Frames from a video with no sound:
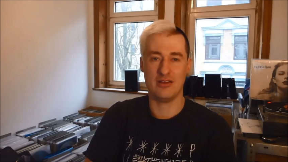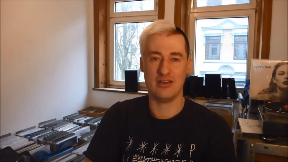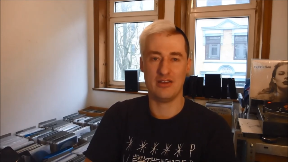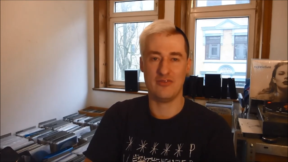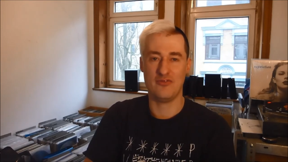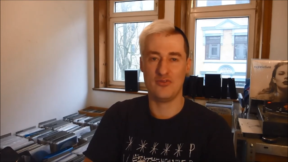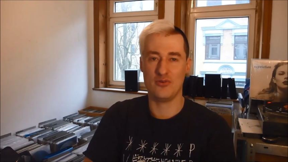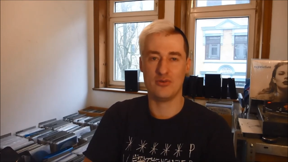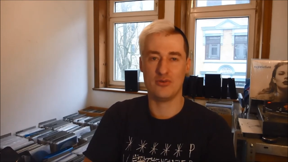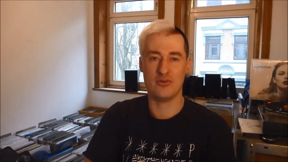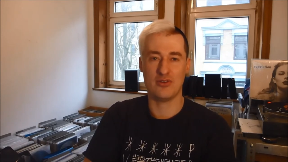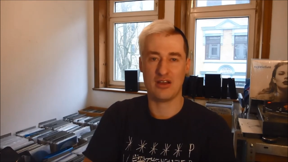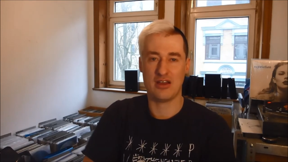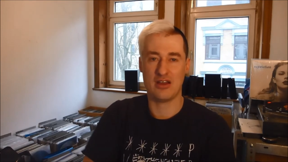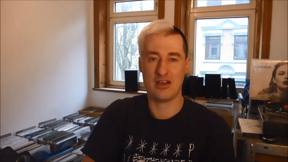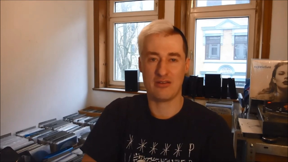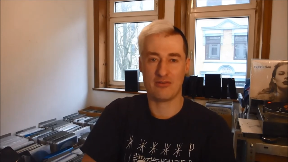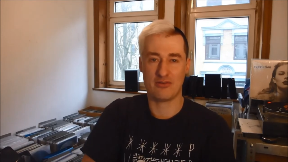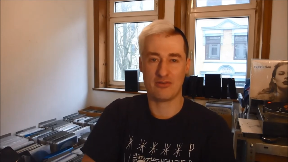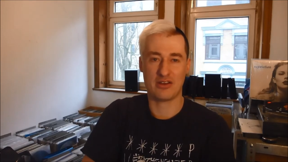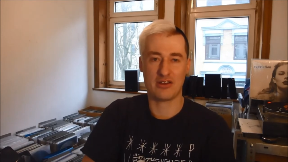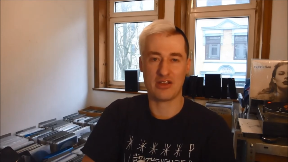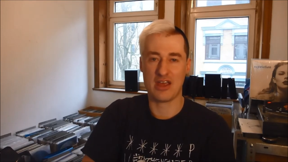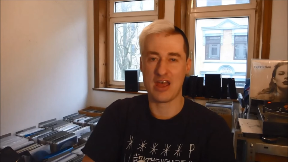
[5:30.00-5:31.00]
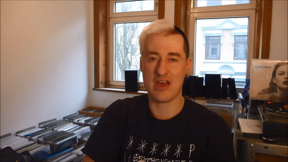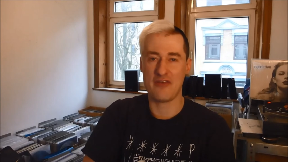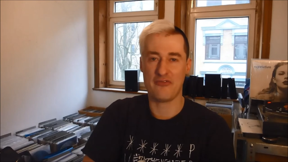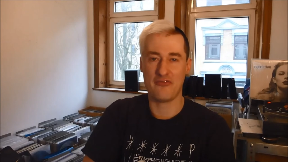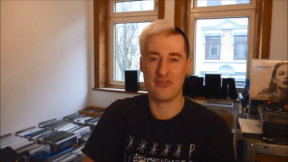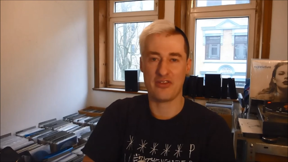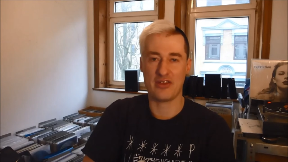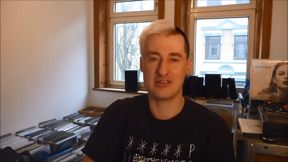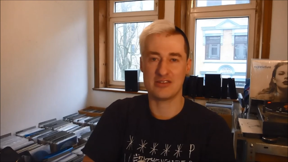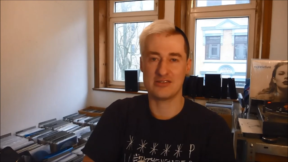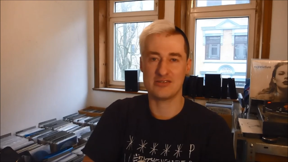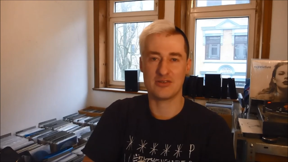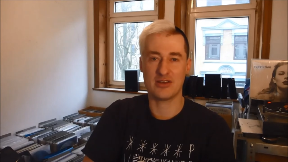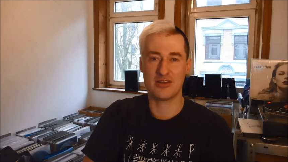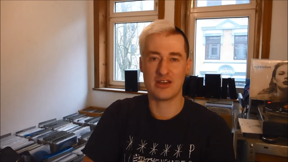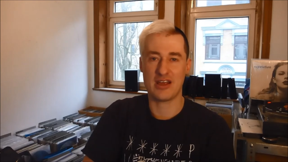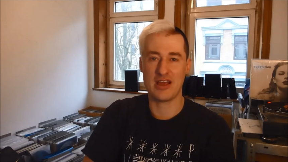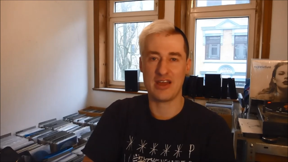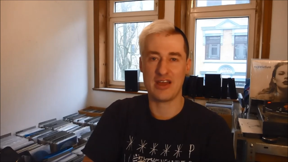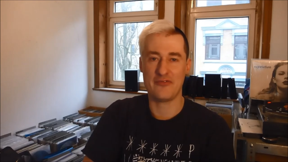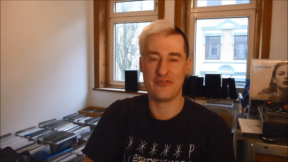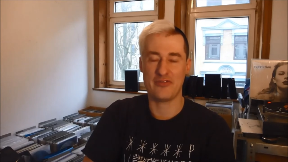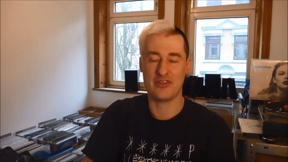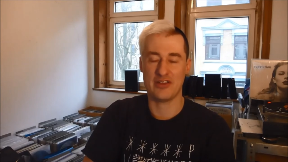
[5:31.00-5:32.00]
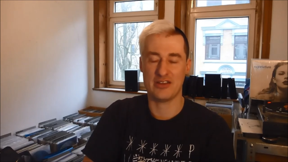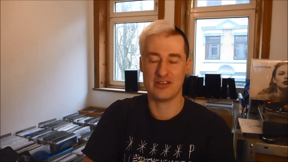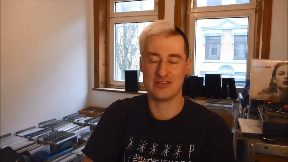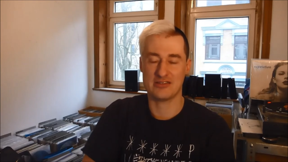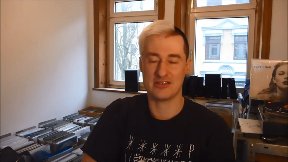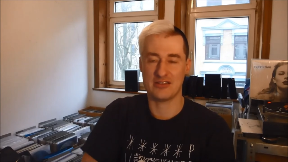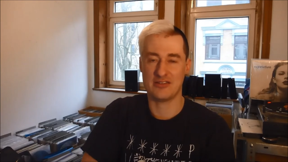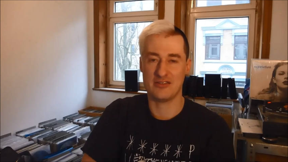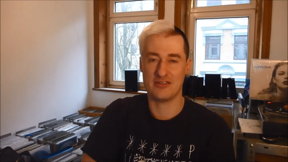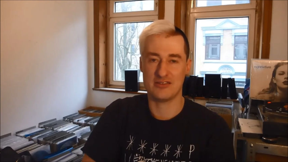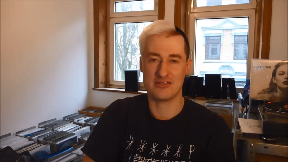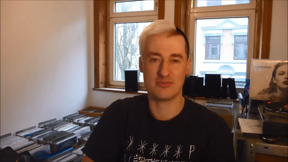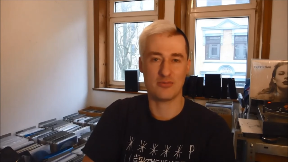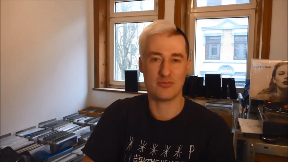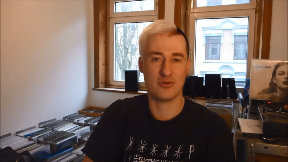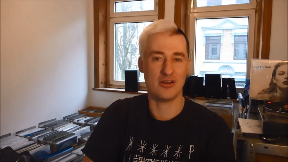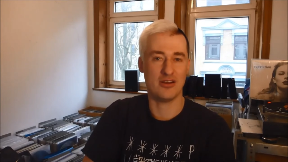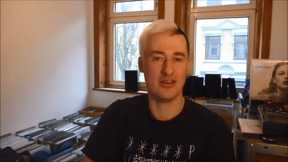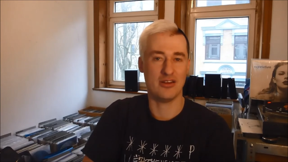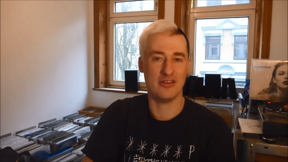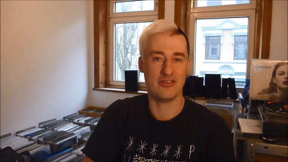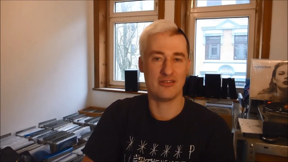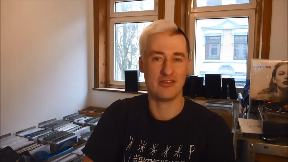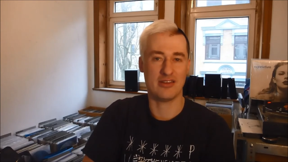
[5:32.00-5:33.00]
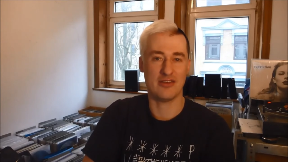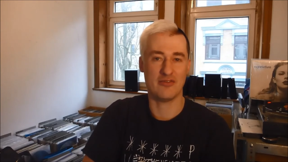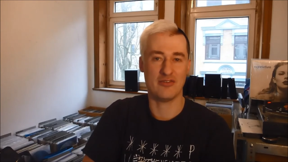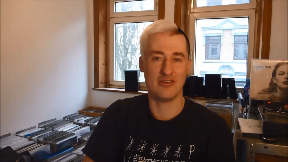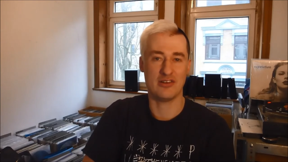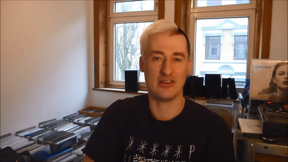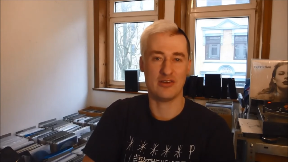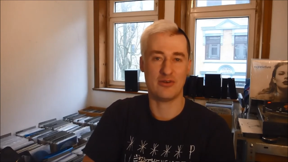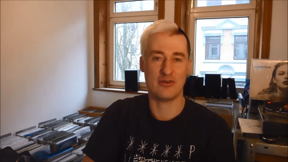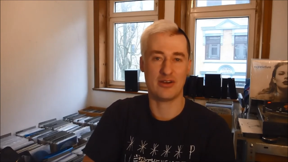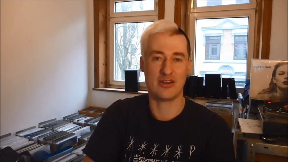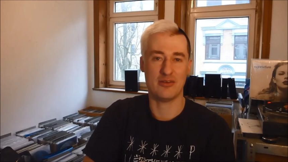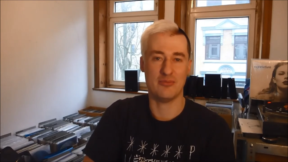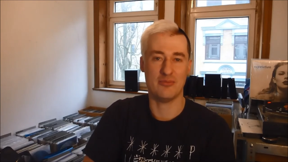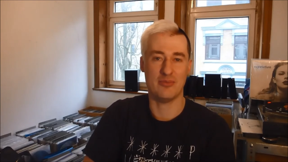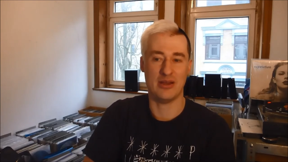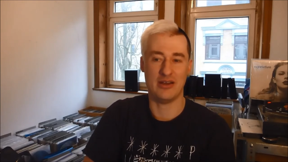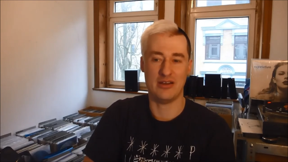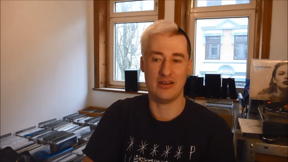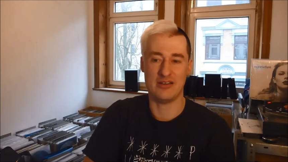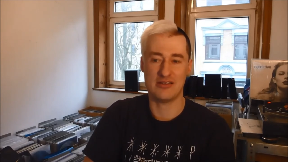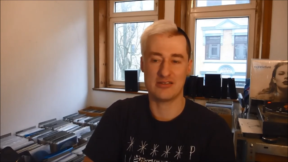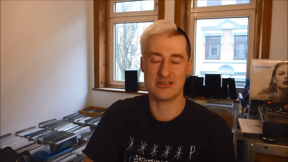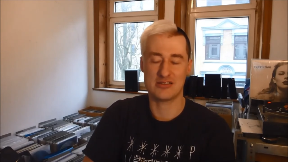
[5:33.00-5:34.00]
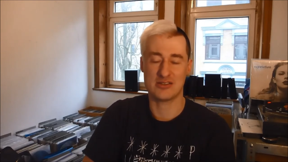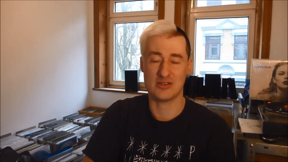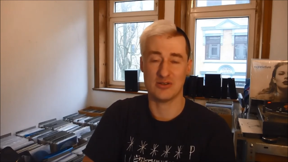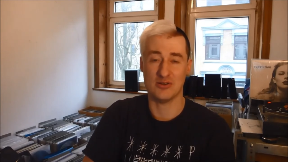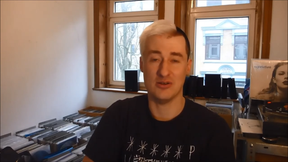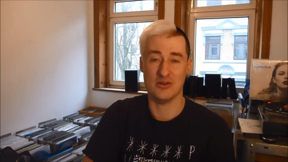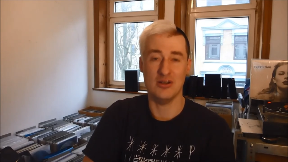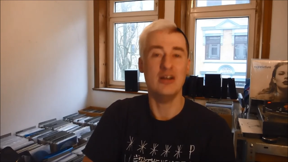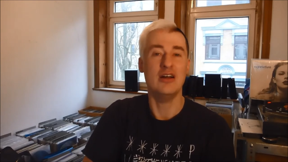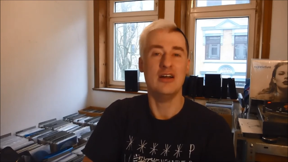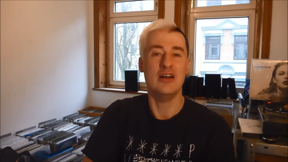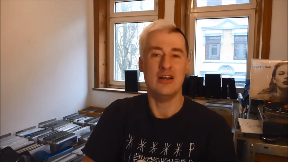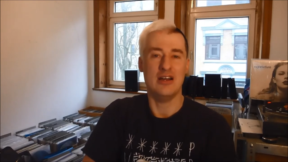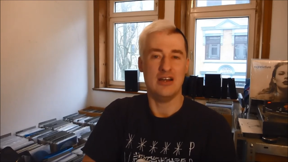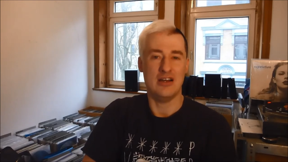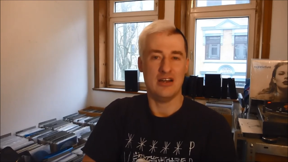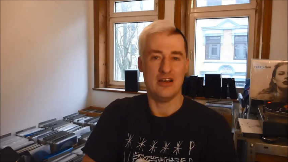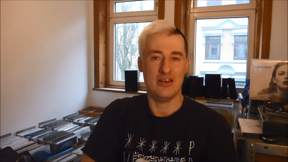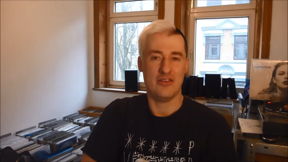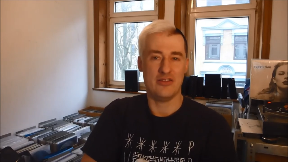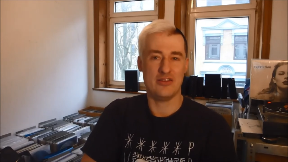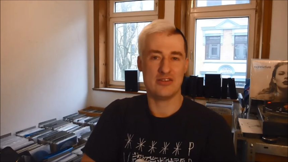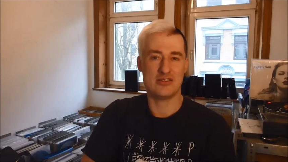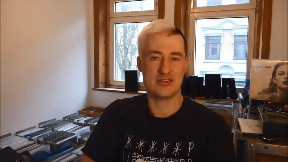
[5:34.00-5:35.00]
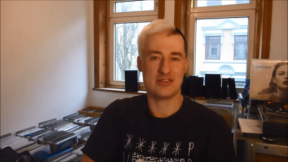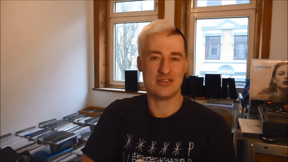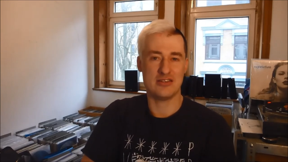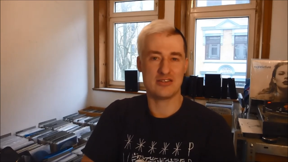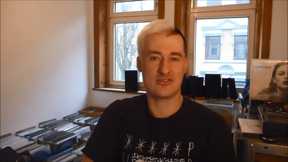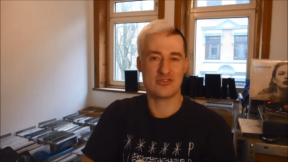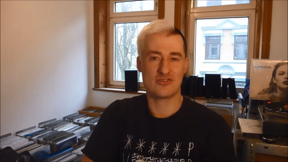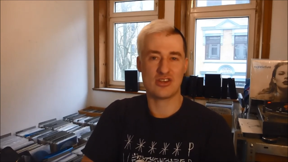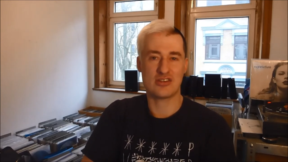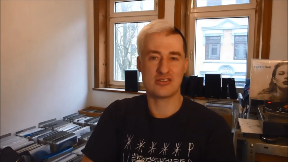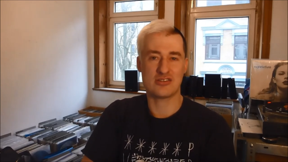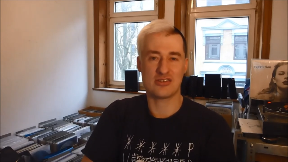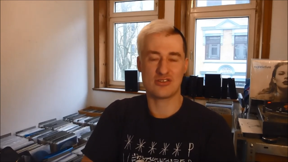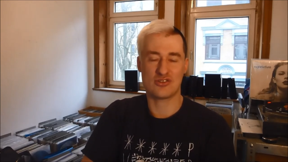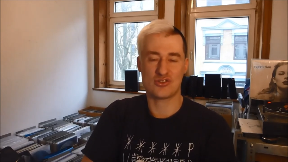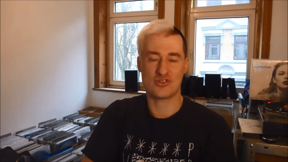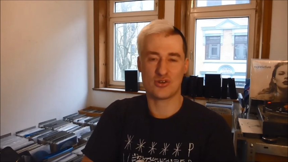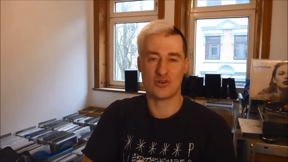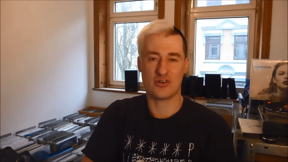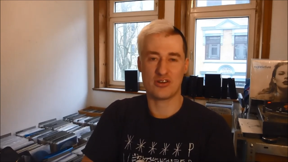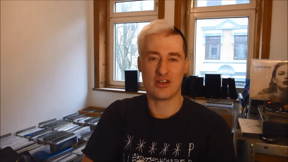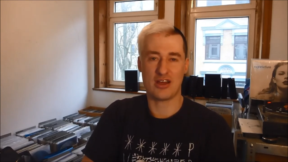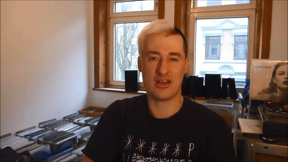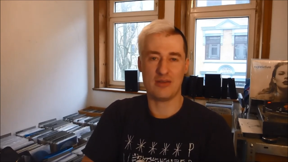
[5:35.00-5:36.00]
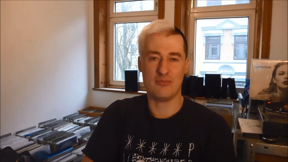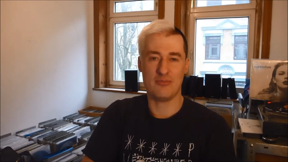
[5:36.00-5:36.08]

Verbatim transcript: if you gotta have things, you gotta have things, and this one is definitely recommended. So. This is just a short